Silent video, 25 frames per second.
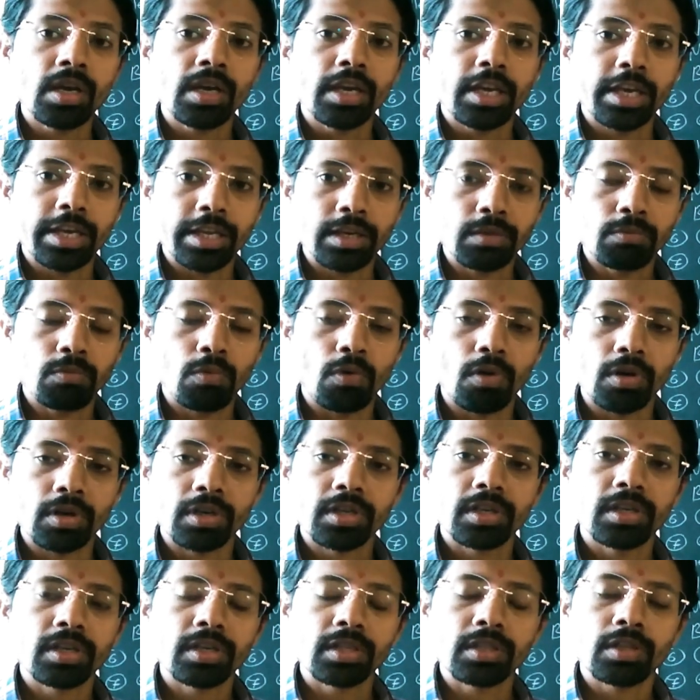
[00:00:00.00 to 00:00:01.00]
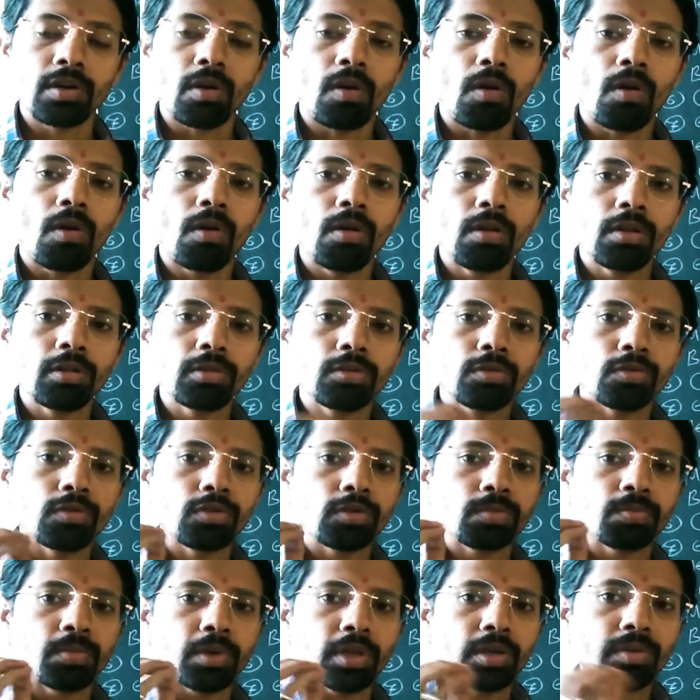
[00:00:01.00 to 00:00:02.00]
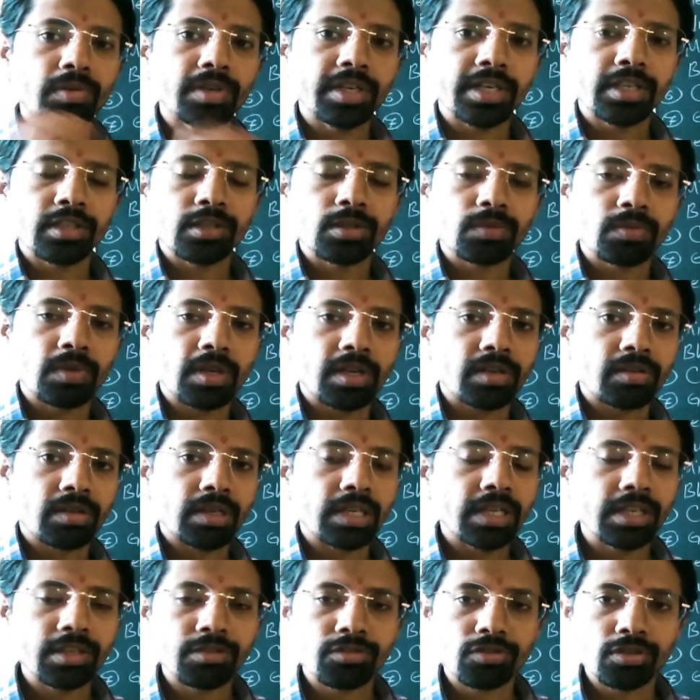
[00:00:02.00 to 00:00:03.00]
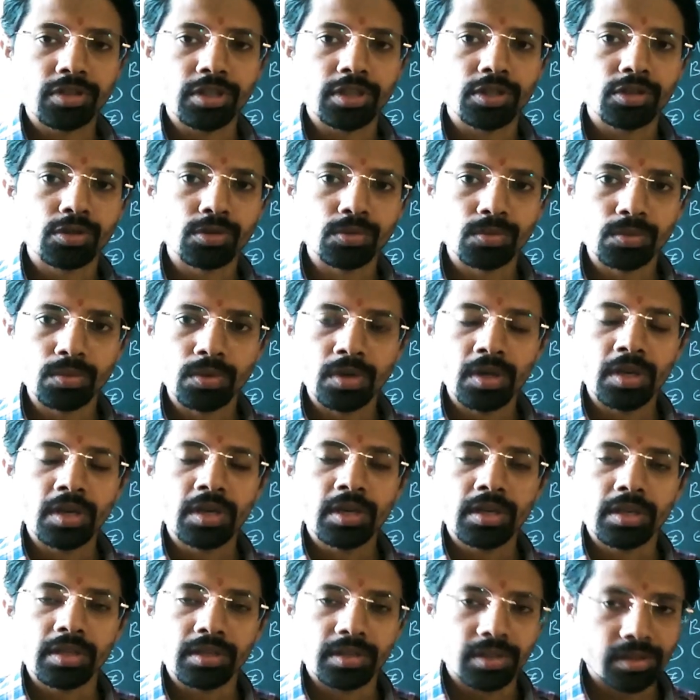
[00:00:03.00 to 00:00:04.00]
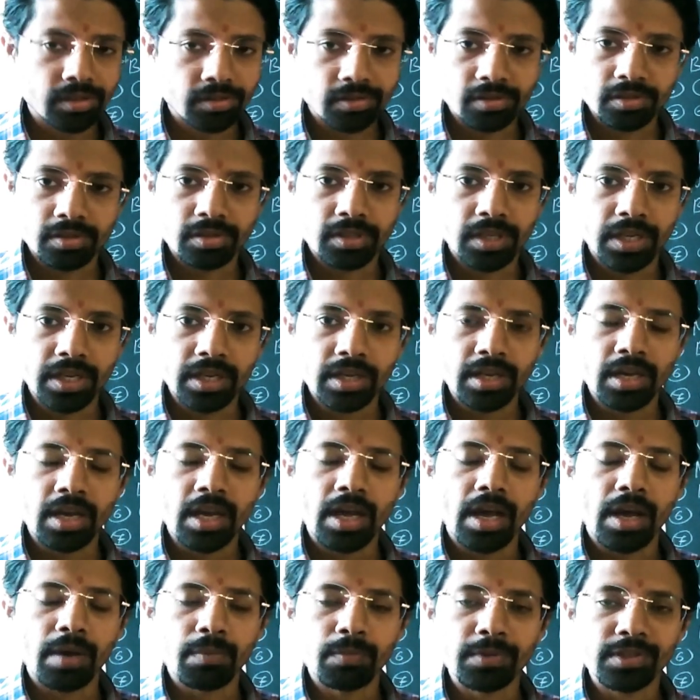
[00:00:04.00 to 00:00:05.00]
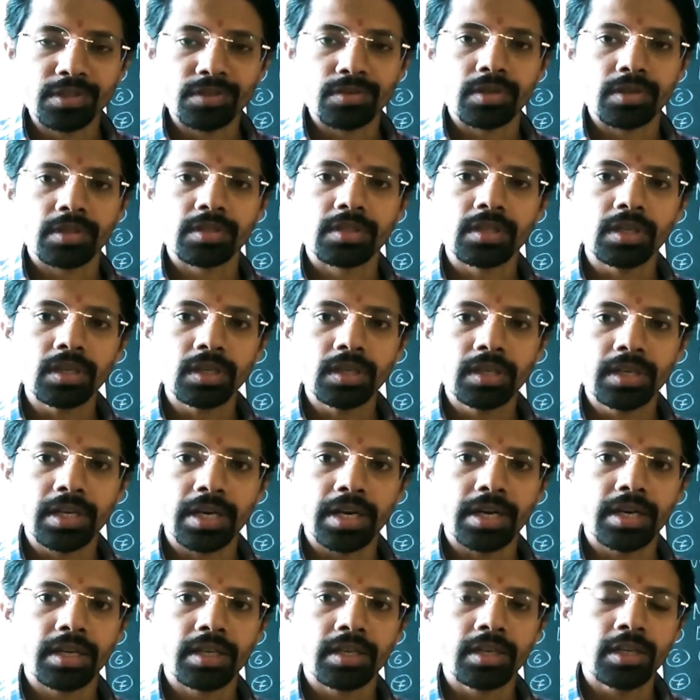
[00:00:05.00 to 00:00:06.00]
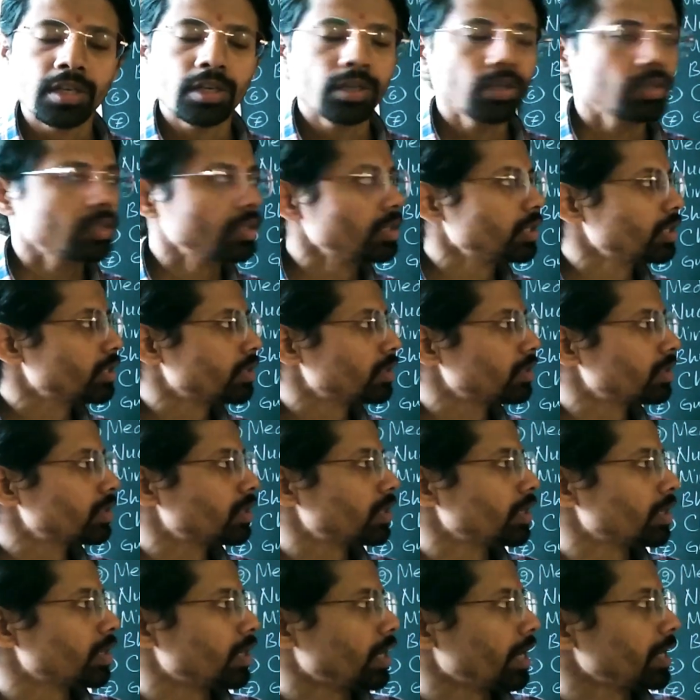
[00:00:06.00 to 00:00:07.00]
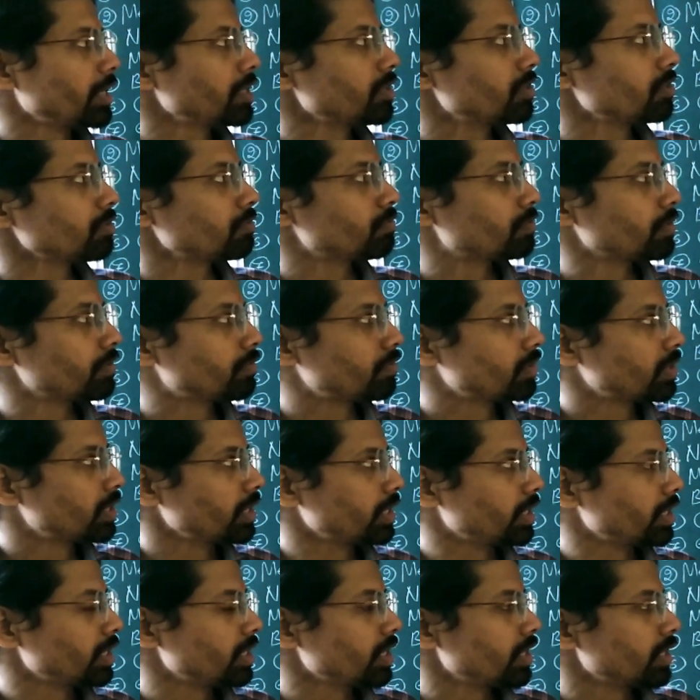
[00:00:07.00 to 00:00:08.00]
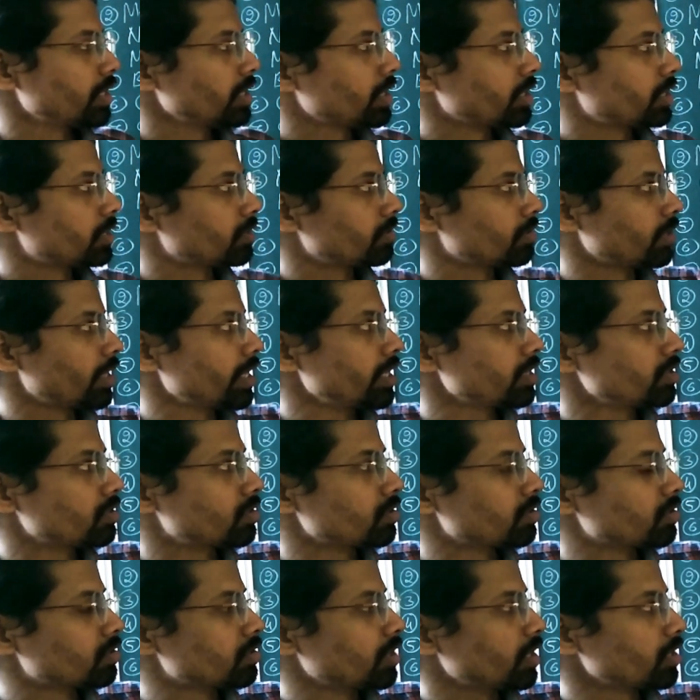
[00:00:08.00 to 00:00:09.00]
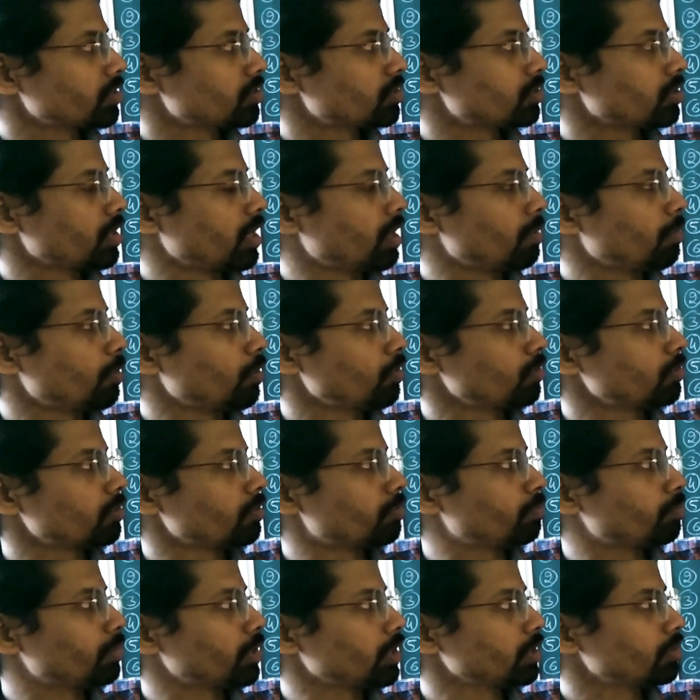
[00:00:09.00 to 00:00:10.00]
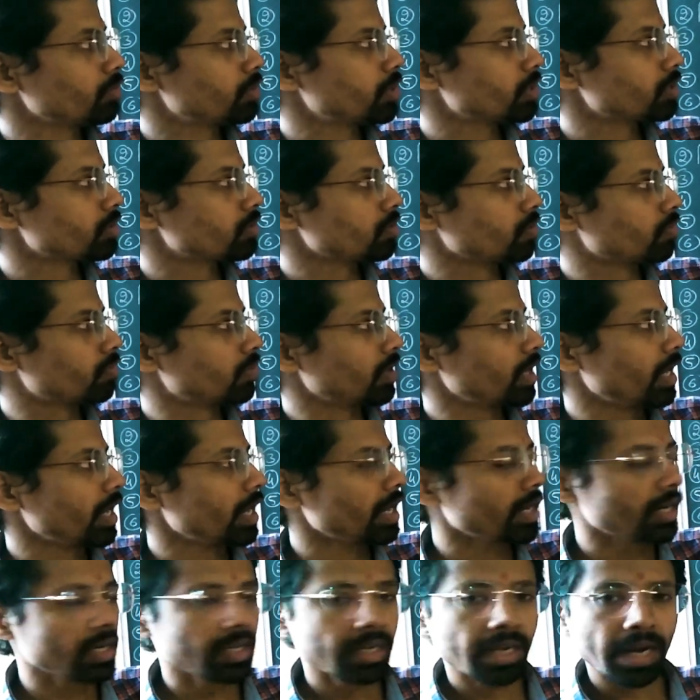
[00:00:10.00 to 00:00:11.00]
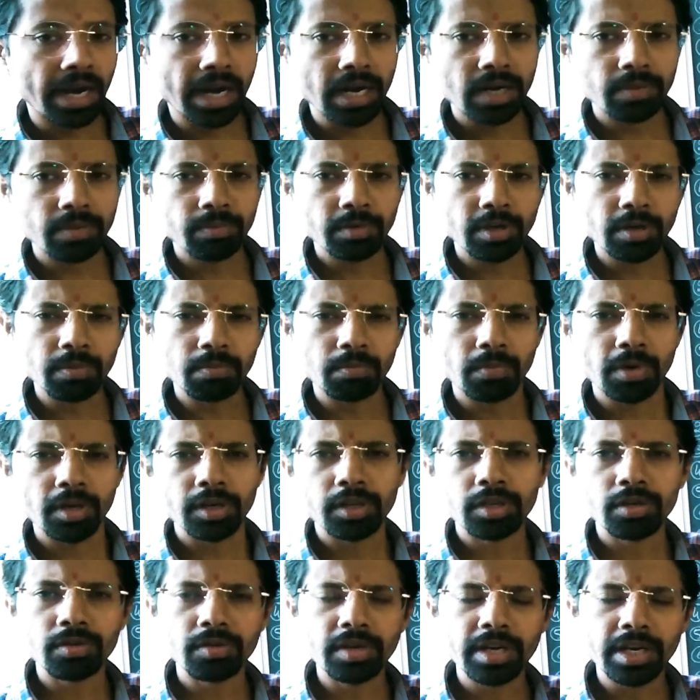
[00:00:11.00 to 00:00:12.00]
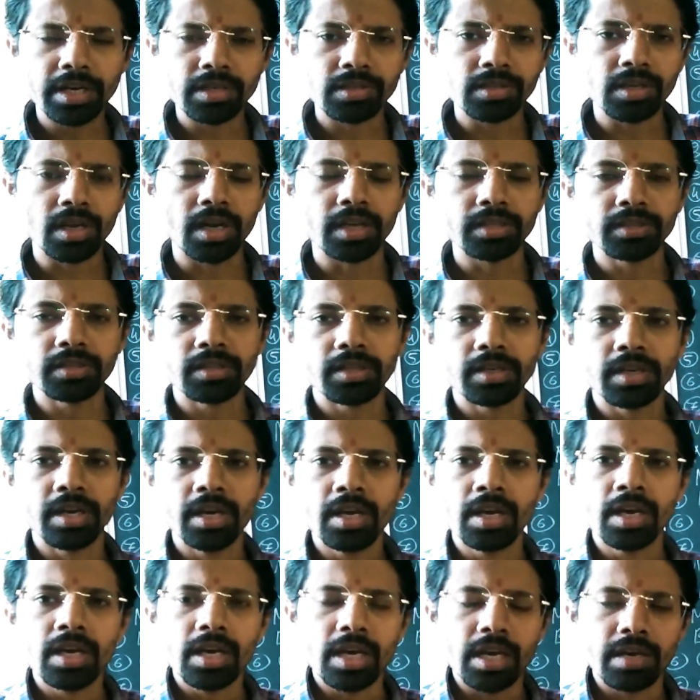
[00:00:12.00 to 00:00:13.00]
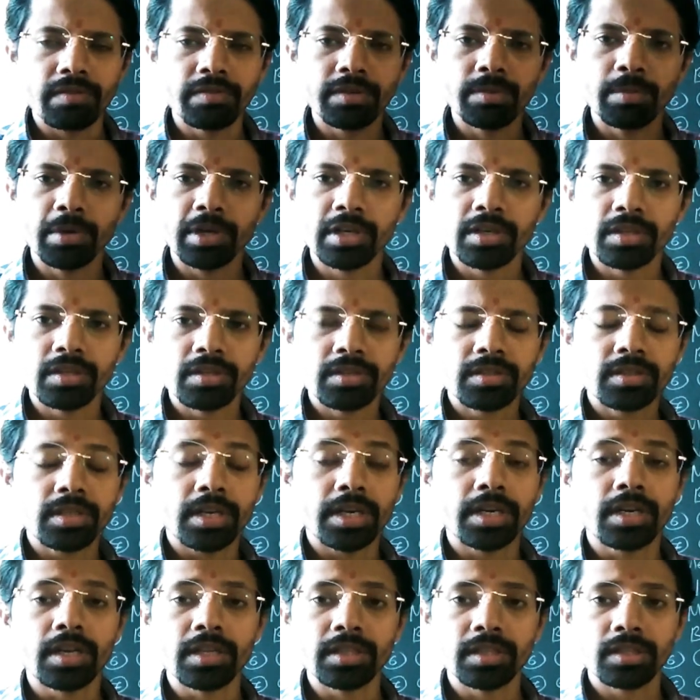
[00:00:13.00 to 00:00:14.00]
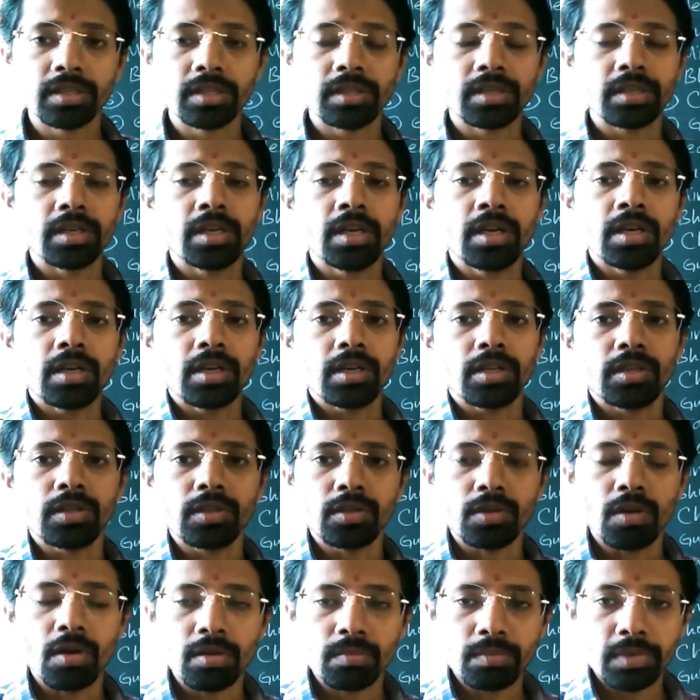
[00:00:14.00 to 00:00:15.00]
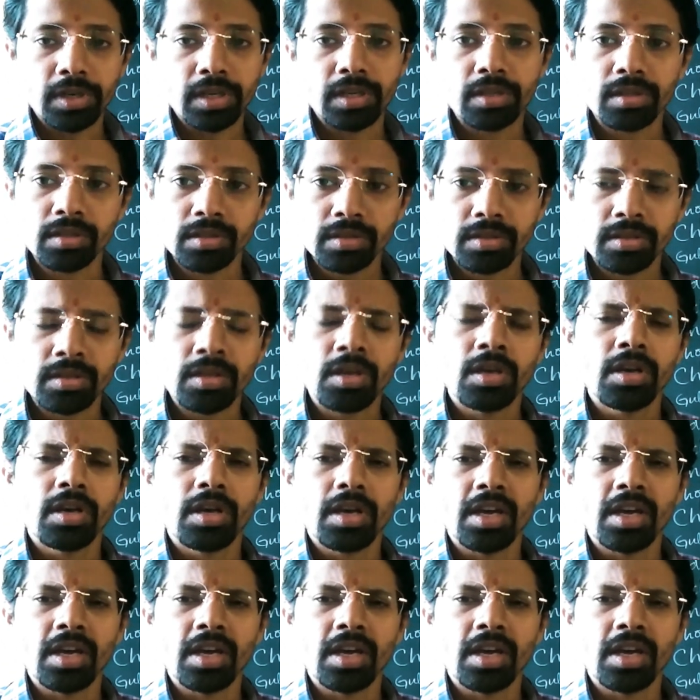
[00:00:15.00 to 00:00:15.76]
in water, all those pollutants were released into this sea, which resulted in 1950 it raised such amount of pollutants of lead, cadmium, mercury, and other heavy metals and other non-metals.